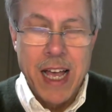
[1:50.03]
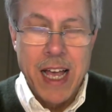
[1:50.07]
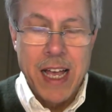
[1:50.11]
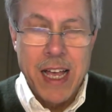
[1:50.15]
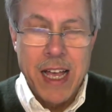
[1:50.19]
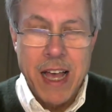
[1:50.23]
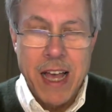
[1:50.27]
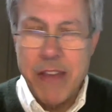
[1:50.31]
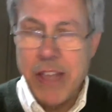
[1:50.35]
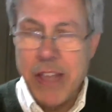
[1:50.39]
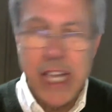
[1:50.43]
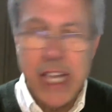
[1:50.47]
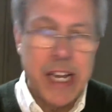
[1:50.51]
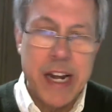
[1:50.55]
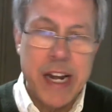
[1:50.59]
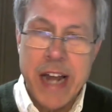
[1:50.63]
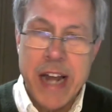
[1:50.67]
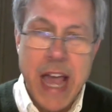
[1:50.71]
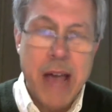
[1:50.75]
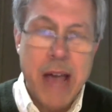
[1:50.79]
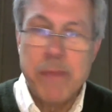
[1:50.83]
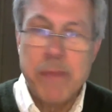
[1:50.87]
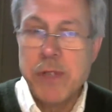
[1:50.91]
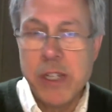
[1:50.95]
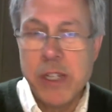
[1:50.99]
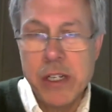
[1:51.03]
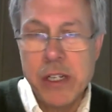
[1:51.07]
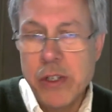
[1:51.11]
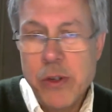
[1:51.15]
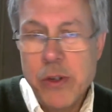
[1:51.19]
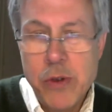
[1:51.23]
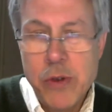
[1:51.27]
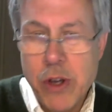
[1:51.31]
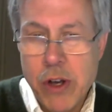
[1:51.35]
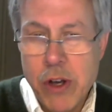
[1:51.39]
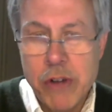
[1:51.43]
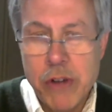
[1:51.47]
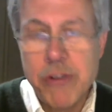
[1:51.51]
I think at an absolute
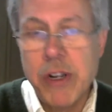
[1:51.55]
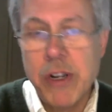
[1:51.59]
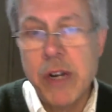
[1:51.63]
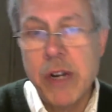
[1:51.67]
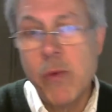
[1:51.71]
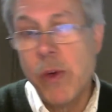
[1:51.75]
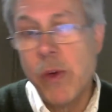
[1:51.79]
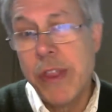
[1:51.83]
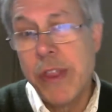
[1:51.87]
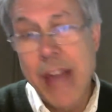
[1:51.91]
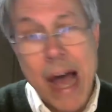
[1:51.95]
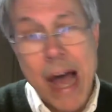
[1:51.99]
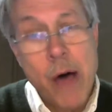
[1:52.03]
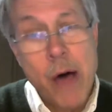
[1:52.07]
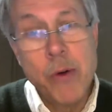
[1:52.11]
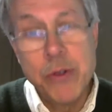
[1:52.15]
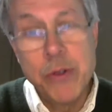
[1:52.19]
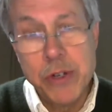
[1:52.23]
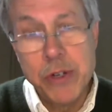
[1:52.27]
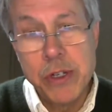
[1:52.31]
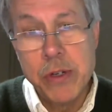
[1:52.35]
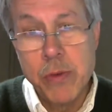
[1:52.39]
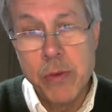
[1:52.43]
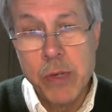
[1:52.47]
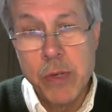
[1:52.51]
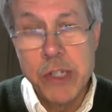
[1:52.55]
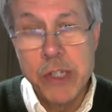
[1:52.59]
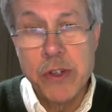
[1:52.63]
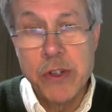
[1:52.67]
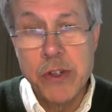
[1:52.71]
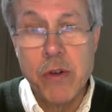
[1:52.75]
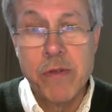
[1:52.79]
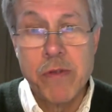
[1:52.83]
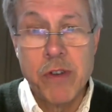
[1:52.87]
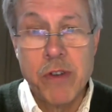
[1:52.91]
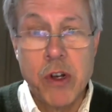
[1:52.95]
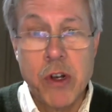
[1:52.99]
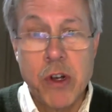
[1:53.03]
auction, and without
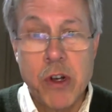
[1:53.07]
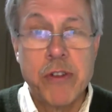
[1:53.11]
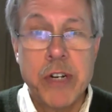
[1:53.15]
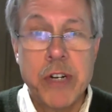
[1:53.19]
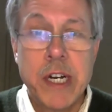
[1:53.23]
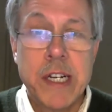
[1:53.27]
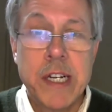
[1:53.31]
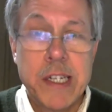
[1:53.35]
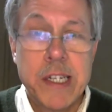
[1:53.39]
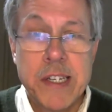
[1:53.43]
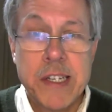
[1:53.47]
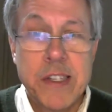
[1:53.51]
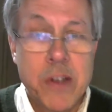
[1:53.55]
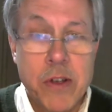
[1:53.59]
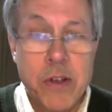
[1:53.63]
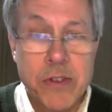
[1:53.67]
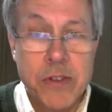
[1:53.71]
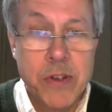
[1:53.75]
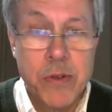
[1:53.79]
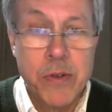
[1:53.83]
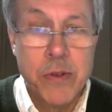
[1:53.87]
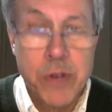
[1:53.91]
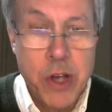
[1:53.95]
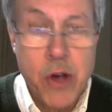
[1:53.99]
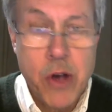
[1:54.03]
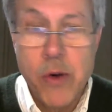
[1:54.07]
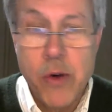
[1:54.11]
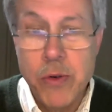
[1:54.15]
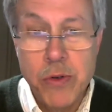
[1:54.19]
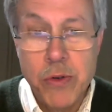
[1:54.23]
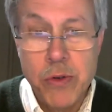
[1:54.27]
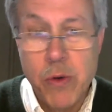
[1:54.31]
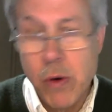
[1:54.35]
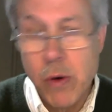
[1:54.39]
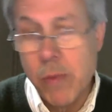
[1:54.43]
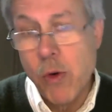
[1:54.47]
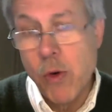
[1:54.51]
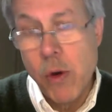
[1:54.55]
reserve auction, as it's also known,
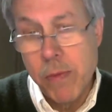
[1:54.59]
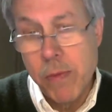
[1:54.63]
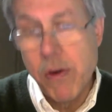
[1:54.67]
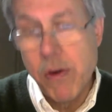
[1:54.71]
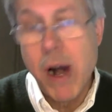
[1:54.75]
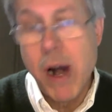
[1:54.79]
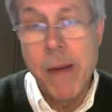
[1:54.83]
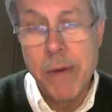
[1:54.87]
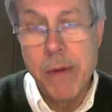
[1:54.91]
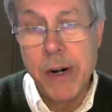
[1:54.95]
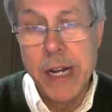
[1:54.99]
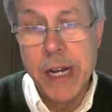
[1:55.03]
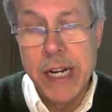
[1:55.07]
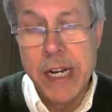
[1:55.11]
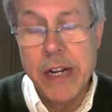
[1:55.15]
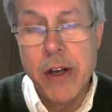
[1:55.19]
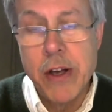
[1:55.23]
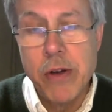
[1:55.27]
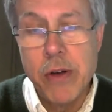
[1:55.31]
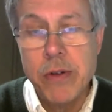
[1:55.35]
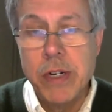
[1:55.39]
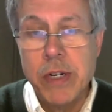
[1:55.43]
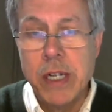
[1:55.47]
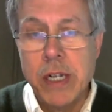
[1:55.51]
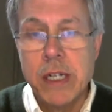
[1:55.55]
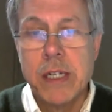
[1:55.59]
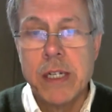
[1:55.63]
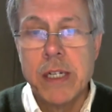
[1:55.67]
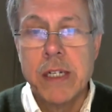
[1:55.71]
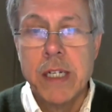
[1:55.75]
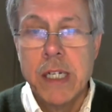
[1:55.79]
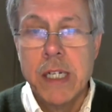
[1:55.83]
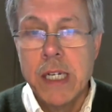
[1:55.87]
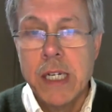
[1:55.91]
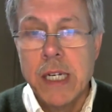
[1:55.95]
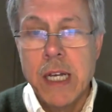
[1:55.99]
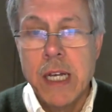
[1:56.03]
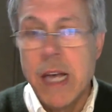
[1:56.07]
or more properly known,
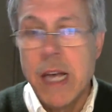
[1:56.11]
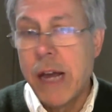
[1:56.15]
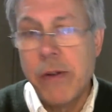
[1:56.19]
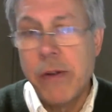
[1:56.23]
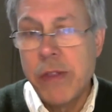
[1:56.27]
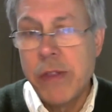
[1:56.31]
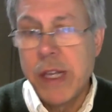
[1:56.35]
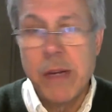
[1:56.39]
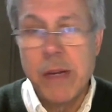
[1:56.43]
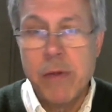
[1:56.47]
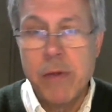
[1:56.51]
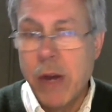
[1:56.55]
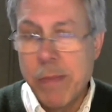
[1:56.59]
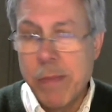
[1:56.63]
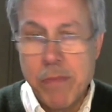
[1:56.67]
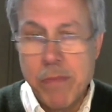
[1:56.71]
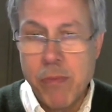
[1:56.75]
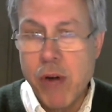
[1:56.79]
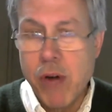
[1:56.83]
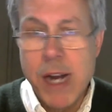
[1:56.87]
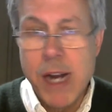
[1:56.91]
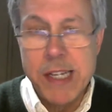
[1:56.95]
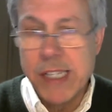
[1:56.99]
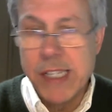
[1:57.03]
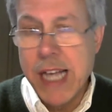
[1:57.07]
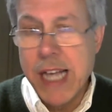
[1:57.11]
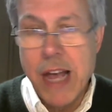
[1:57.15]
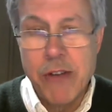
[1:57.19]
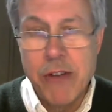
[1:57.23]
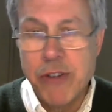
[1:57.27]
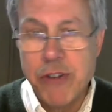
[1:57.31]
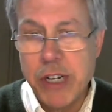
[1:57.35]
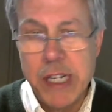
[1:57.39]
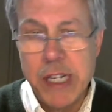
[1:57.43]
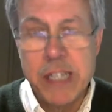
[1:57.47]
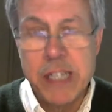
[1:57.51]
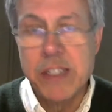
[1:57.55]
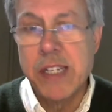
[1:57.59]
I don't think price
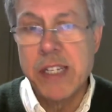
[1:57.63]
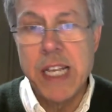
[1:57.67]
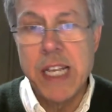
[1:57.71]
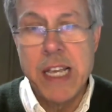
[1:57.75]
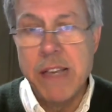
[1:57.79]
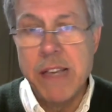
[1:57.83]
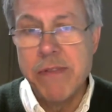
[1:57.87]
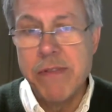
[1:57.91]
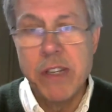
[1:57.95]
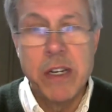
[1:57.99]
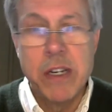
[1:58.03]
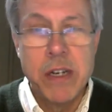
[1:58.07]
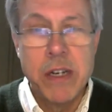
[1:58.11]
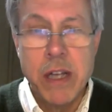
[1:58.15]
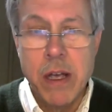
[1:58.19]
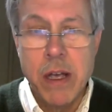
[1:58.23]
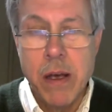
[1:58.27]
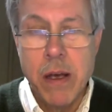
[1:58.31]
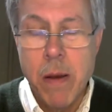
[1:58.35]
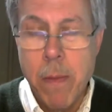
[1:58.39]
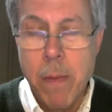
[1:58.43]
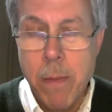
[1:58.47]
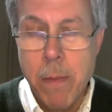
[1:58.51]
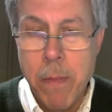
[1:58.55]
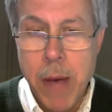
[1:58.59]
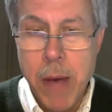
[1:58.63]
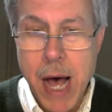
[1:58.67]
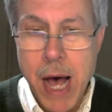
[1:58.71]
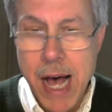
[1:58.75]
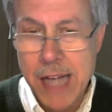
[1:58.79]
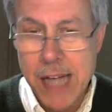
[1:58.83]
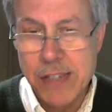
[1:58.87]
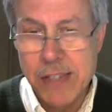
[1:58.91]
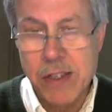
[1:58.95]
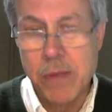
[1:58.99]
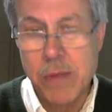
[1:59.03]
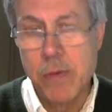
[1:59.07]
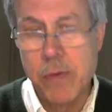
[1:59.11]
gouging is even
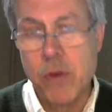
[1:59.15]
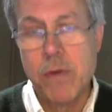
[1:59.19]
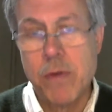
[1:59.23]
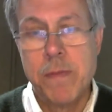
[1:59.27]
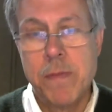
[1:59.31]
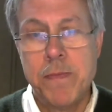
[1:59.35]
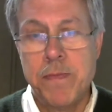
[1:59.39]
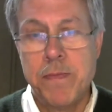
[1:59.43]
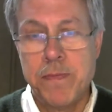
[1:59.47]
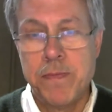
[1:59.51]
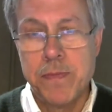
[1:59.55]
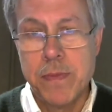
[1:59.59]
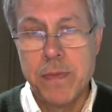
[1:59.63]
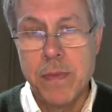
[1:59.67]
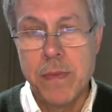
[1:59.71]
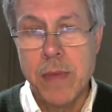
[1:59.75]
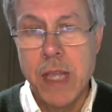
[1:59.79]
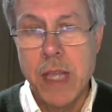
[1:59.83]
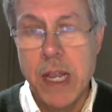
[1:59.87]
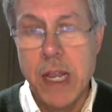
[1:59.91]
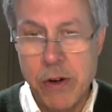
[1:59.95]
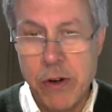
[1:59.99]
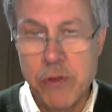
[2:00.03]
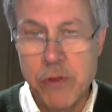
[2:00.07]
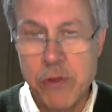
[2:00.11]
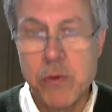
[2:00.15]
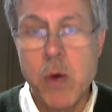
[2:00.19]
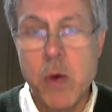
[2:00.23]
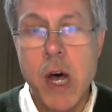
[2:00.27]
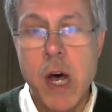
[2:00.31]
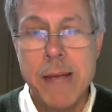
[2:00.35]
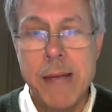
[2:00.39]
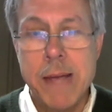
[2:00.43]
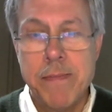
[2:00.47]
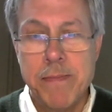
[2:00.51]
possible. And here's why.